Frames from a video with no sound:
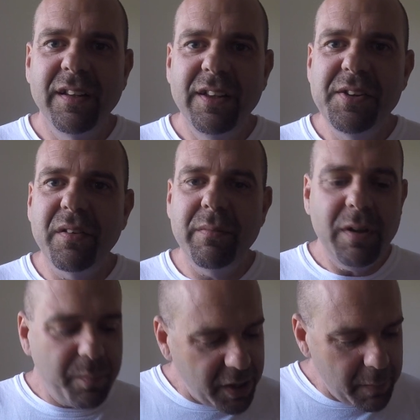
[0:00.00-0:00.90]
You know what I
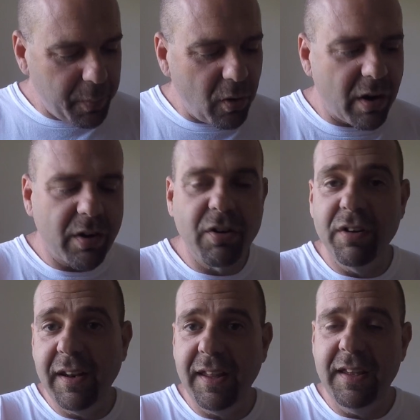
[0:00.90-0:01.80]
mean? People are
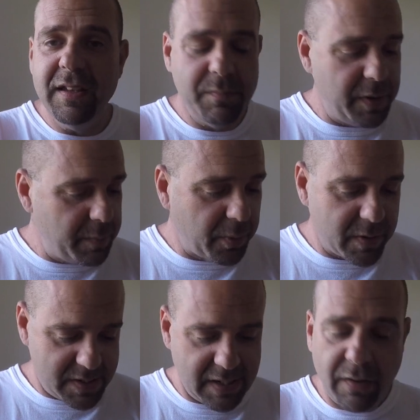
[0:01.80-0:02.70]
greedy, and people
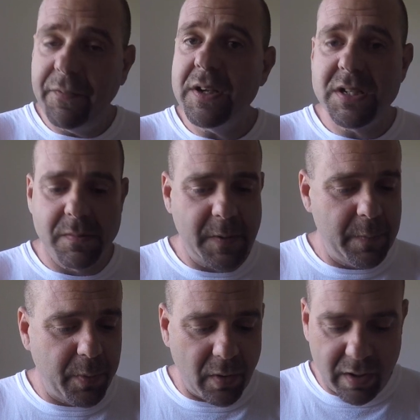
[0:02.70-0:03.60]
are selfish, and
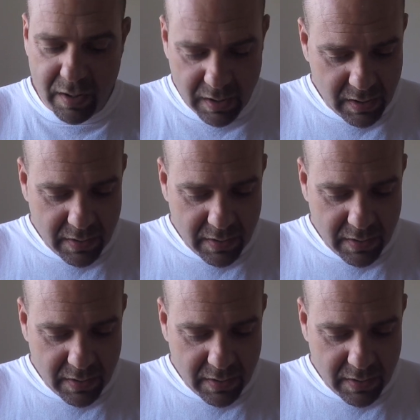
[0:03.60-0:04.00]
people are,